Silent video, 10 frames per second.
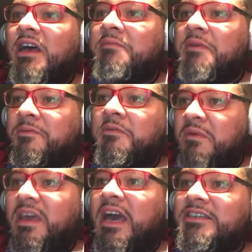of a form
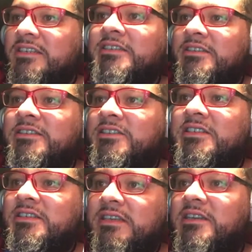of consciousness
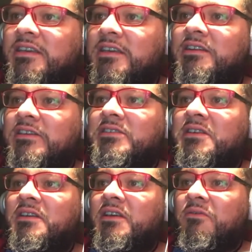just sitting in
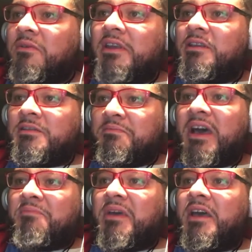us, waiting to
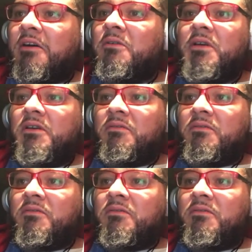pop out.